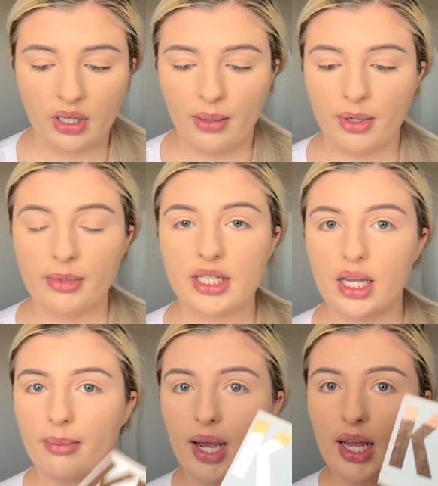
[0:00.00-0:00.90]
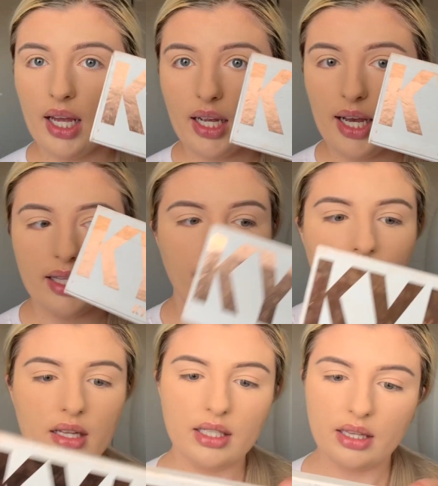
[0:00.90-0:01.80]
I'm gonna take my Kylie
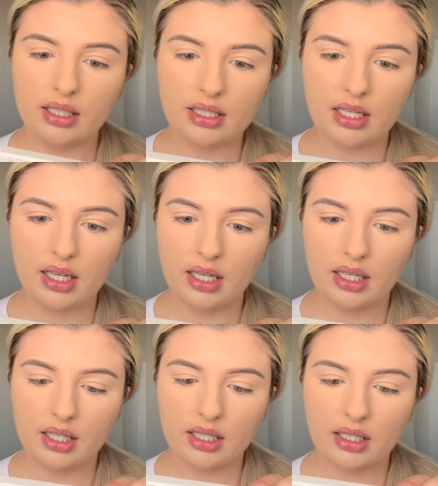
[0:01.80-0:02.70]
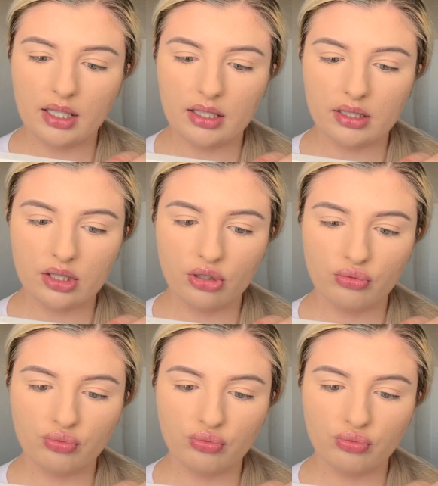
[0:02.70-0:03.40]
palette. This is,